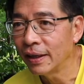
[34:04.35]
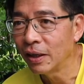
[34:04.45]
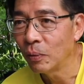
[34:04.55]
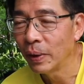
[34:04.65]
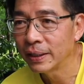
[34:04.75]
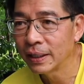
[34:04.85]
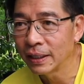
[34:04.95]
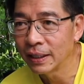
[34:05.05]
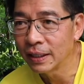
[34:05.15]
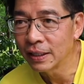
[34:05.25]
Whether it
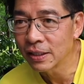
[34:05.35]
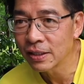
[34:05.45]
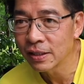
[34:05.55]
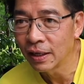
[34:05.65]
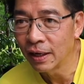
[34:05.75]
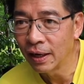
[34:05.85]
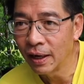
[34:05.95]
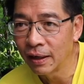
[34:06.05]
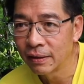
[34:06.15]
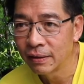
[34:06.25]
is a
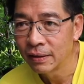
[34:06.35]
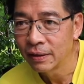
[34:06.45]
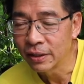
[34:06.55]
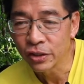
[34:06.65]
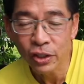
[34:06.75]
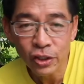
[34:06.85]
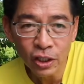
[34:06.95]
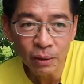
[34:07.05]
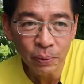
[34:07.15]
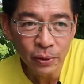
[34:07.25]
surgical
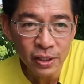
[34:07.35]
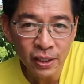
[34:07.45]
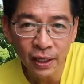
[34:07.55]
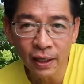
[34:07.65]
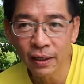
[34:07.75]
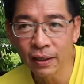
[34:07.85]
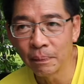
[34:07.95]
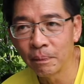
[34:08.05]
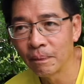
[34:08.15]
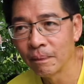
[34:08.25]
posting, a
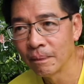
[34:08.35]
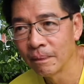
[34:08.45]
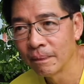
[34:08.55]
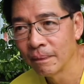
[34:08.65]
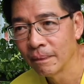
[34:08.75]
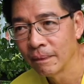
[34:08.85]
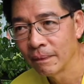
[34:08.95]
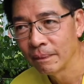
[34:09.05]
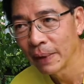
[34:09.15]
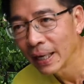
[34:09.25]

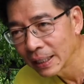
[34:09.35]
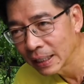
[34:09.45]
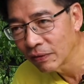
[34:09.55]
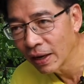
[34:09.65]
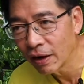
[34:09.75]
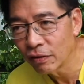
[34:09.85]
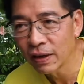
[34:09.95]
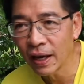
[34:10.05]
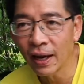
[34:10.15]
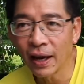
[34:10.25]
palliative health
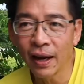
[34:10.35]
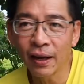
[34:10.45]
care,